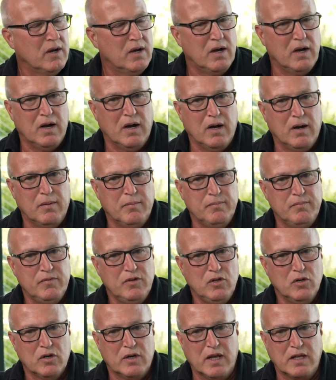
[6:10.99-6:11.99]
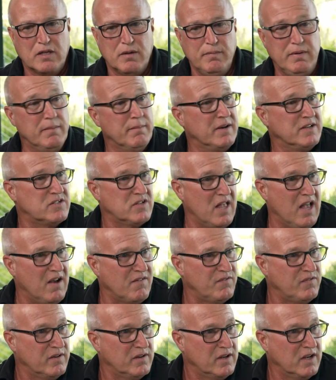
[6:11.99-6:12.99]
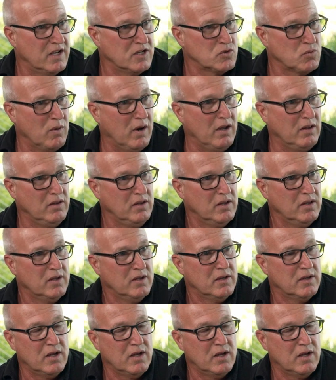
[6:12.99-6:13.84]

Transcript: You'll get to meet my staff as well.